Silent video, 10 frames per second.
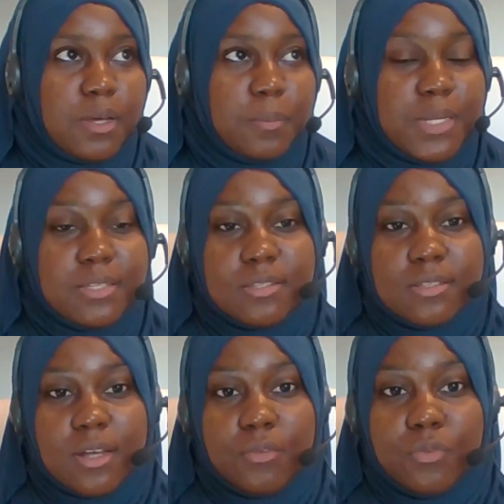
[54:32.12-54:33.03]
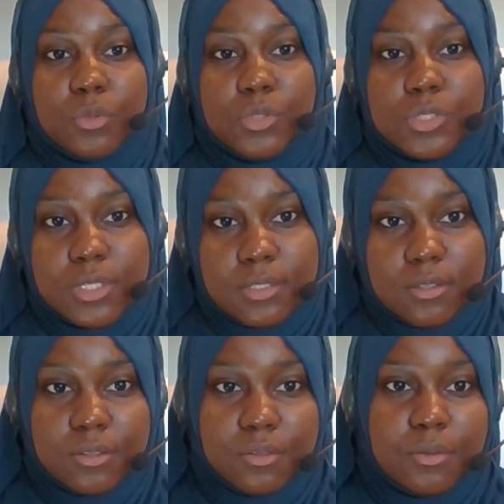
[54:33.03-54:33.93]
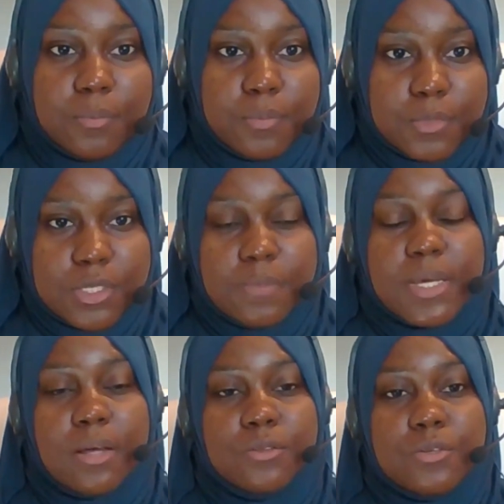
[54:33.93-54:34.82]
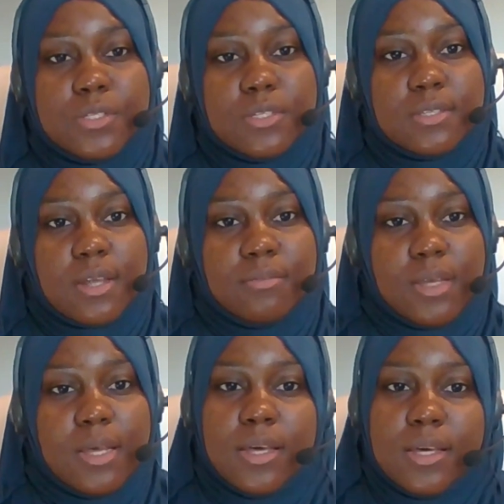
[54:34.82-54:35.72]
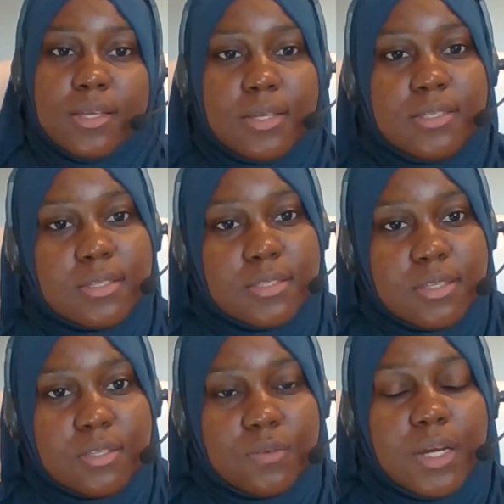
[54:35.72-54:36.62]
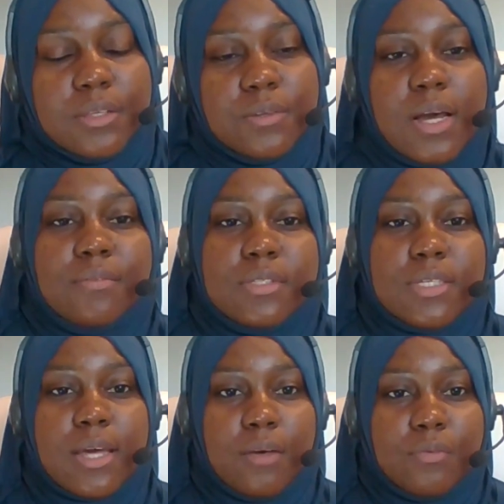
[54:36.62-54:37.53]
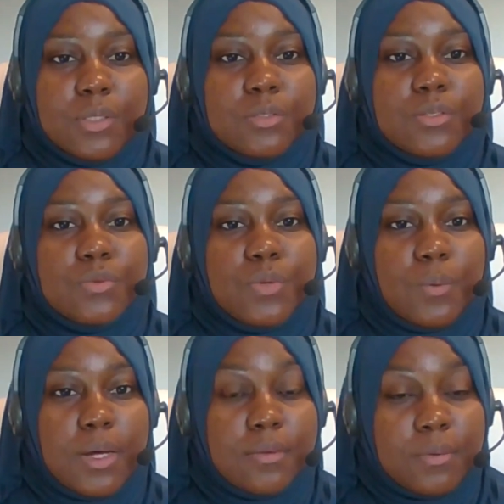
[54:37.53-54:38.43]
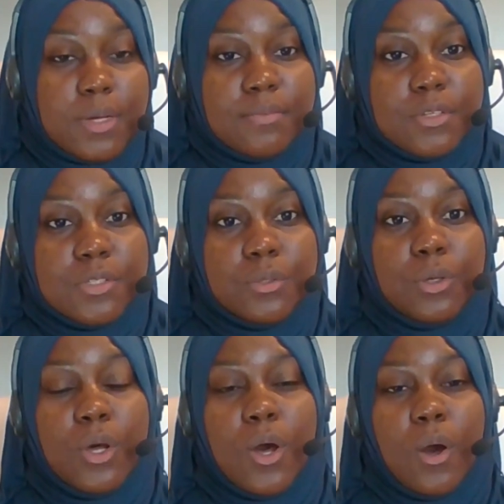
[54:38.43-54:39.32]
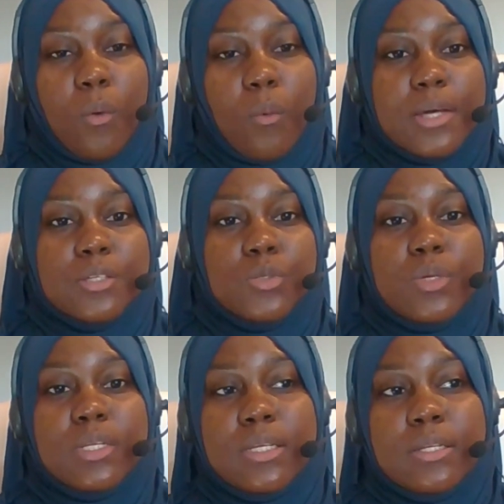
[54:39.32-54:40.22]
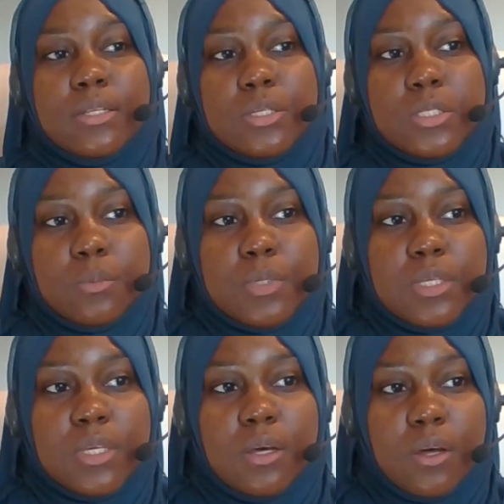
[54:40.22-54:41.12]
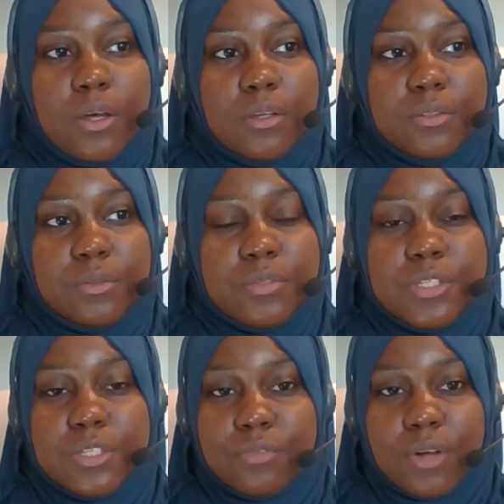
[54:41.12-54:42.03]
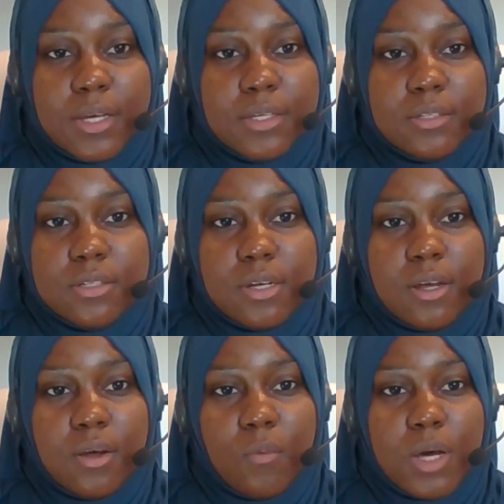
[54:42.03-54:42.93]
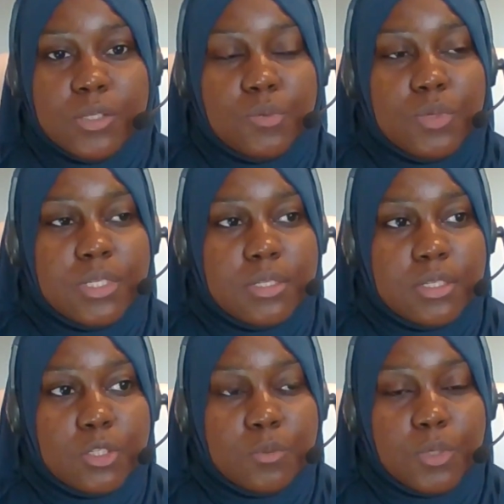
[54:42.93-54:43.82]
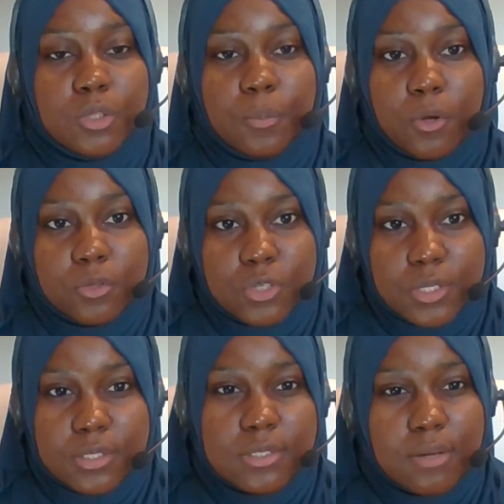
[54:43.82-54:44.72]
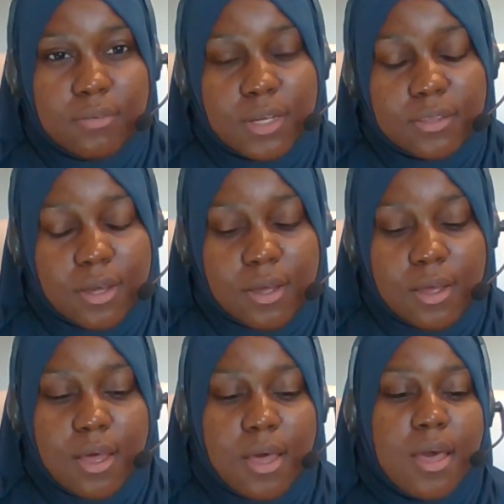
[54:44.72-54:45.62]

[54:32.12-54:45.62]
uh, places that are fortunate, you know, Muslim countries and stuff, it does exist, right? You have Takaful industry and whatever, whatever. So why do we need it to be, uh, you know, DeFi? Uh, why do we need it to be on the blockchain and stuff like that?